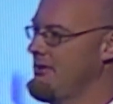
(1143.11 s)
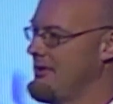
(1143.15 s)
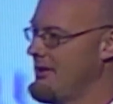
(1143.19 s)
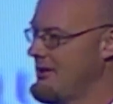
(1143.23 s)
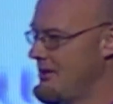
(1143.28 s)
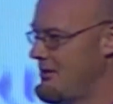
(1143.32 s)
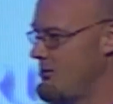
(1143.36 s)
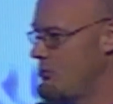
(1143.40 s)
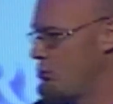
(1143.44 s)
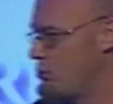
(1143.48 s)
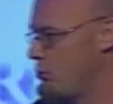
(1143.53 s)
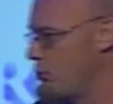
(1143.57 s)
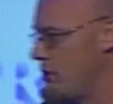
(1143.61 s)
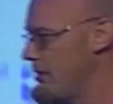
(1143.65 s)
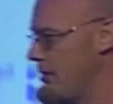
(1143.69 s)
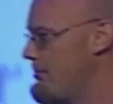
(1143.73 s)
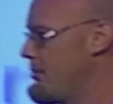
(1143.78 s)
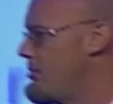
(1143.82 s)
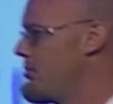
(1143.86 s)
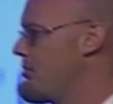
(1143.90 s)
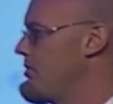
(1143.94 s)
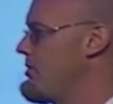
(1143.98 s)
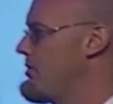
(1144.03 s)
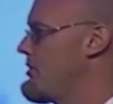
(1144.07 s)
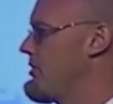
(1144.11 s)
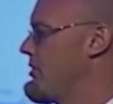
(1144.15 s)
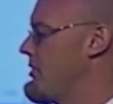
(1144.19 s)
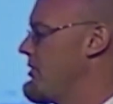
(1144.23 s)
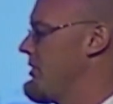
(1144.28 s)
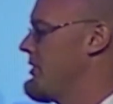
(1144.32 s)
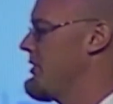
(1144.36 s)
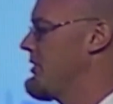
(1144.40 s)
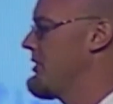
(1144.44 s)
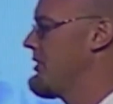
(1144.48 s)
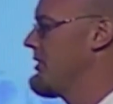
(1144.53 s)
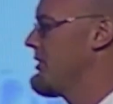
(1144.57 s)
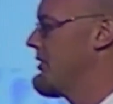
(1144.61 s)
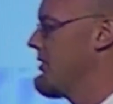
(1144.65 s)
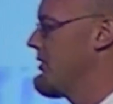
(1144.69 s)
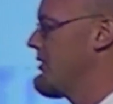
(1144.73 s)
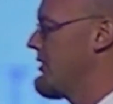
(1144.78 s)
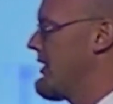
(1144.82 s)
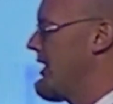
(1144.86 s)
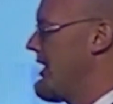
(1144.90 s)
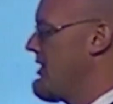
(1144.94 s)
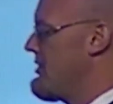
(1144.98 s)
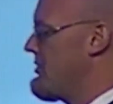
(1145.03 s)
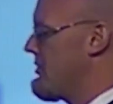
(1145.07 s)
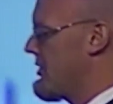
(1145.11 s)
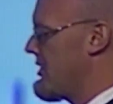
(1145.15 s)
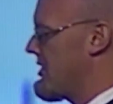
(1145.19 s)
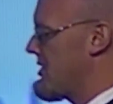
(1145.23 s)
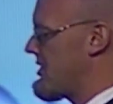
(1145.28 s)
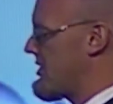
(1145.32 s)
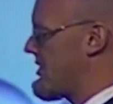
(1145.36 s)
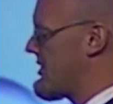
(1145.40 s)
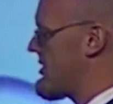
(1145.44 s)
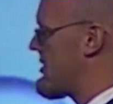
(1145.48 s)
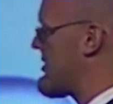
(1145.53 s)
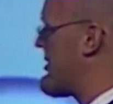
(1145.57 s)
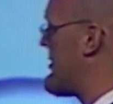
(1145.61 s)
reboot your endocrine system.